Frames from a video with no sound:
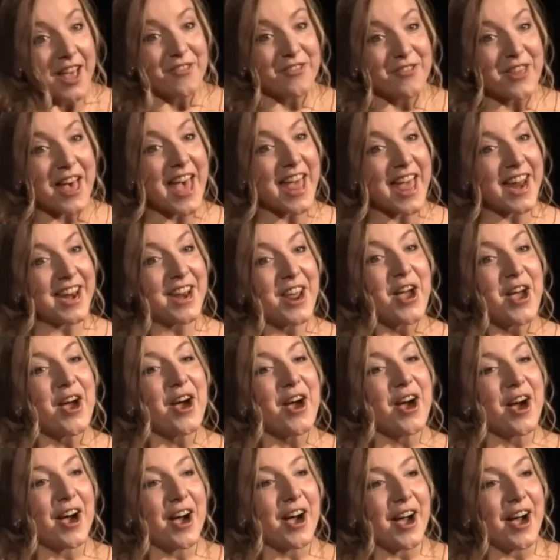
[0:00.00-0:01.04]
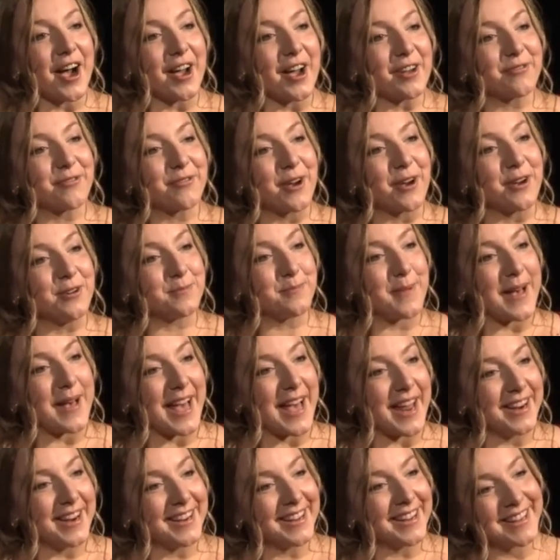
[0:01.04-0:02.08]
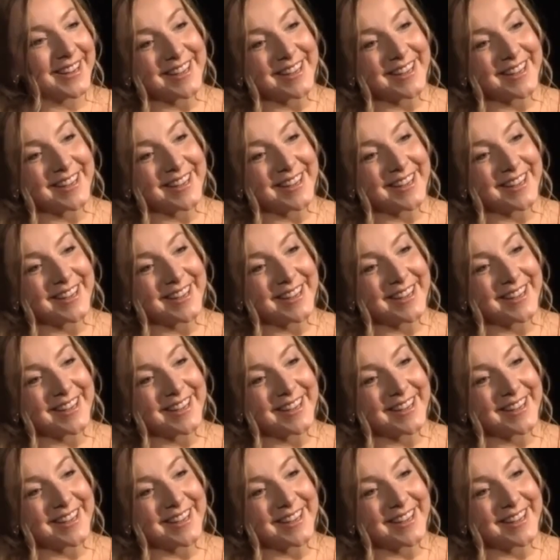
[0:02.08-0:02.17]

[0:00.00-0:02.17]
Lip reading: Then I phoned Ben,